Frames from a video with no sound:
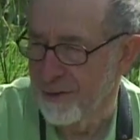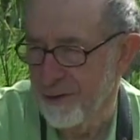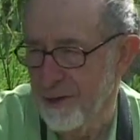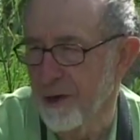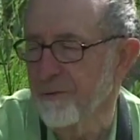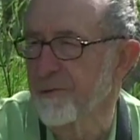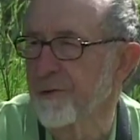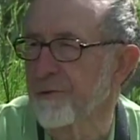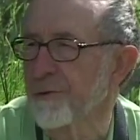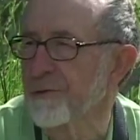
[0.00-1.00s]
The young from
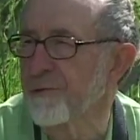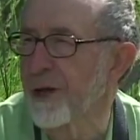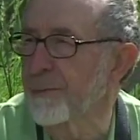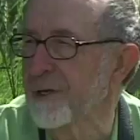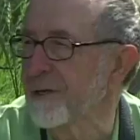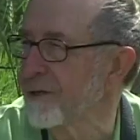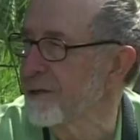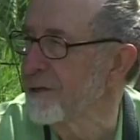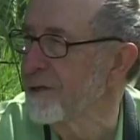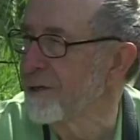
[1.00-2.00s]
the first family
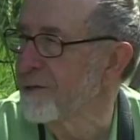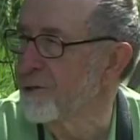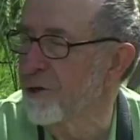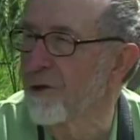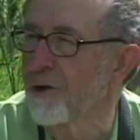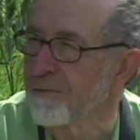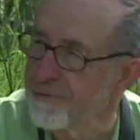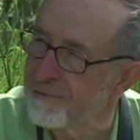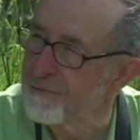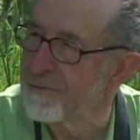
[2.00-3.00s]
took off,